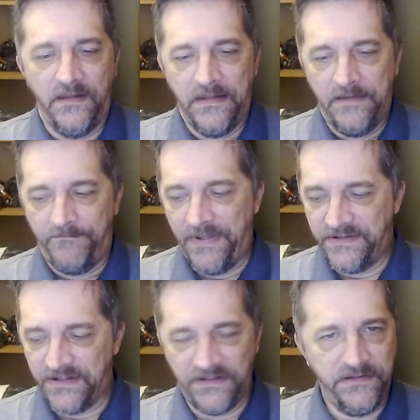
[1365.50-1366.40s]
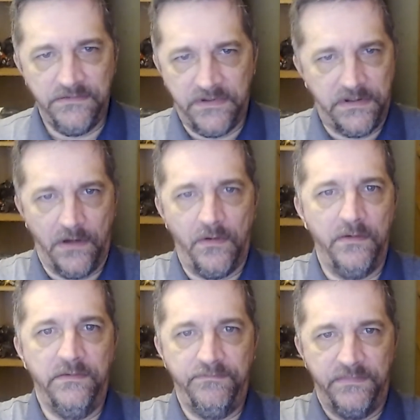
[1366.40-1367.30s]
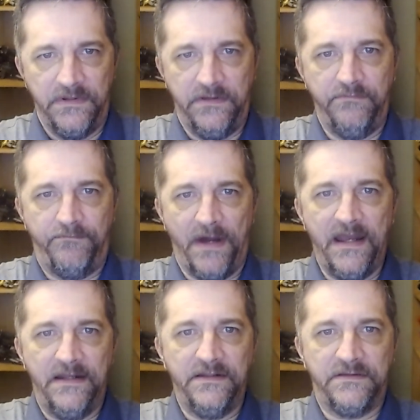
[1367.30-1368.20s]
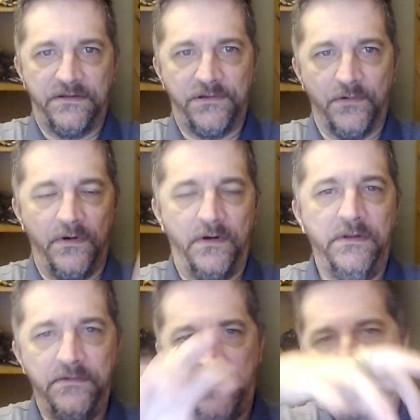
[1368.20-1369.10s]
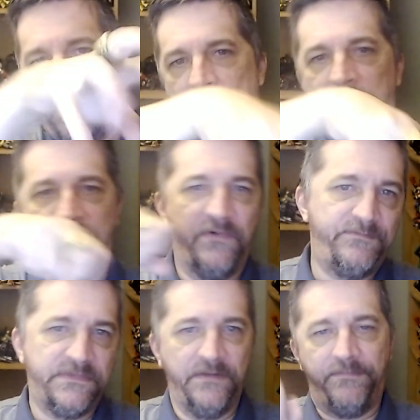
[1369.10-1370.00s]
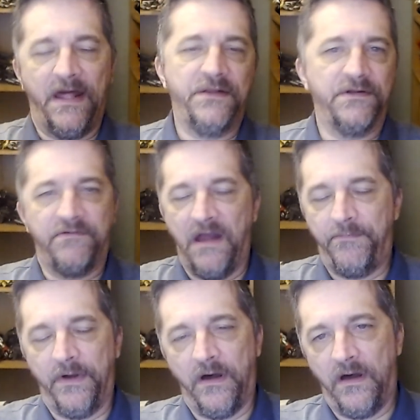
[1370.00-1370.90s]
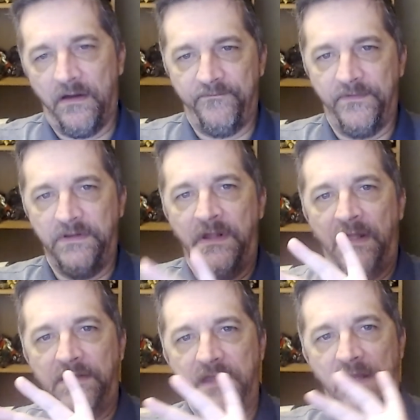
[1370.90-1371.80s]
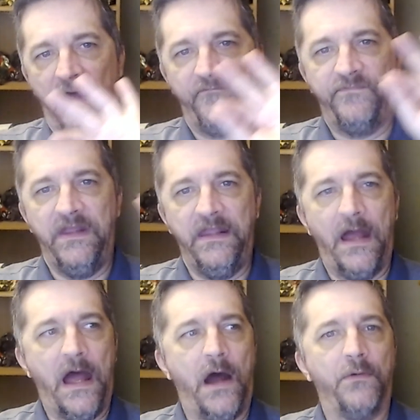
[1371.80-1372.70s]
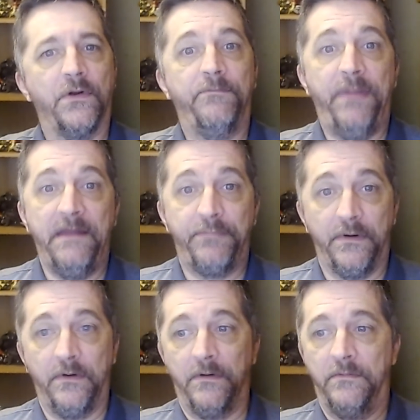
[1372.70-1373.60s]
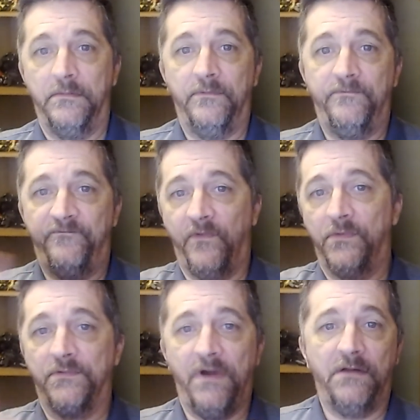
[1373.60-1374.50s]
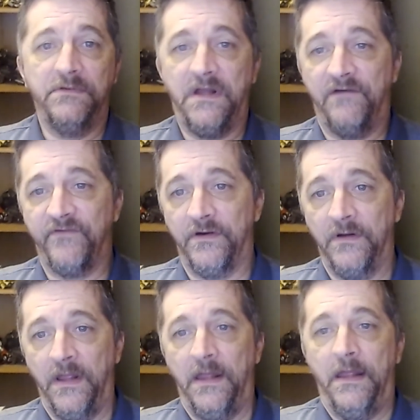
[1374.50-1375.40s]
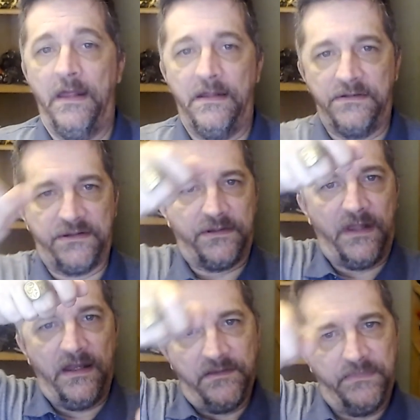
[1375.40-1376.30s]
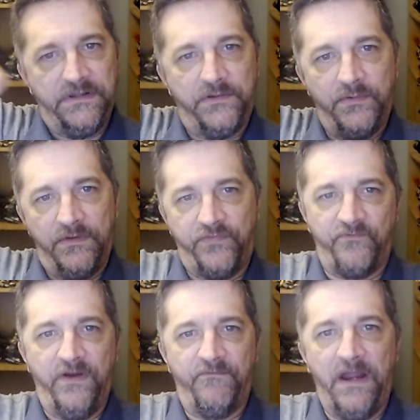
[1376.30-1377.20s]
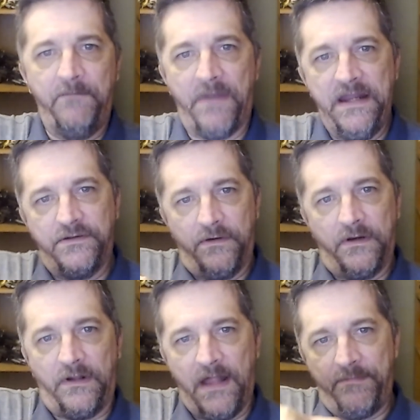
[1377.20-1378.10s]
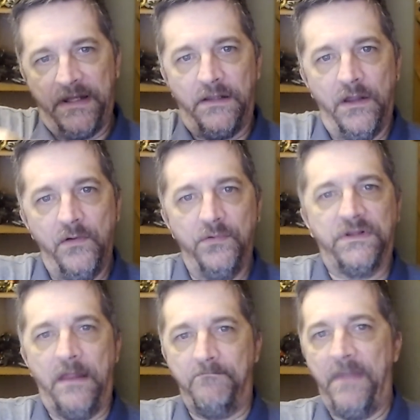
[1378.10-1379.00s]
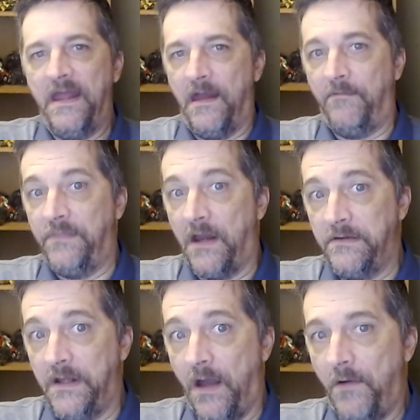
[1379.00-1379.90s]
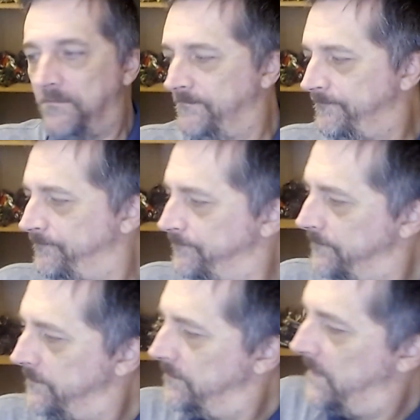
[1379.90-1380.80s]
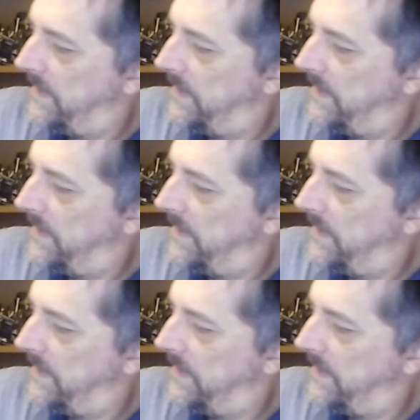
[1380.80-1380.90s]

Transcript: Basically, you'd buy it at the store, you'd go home and rip the plastic wrap off and take off the outer paper fold-around cover, slide them into a 3-ring binder, clop closed, and bam, there you go. Okay.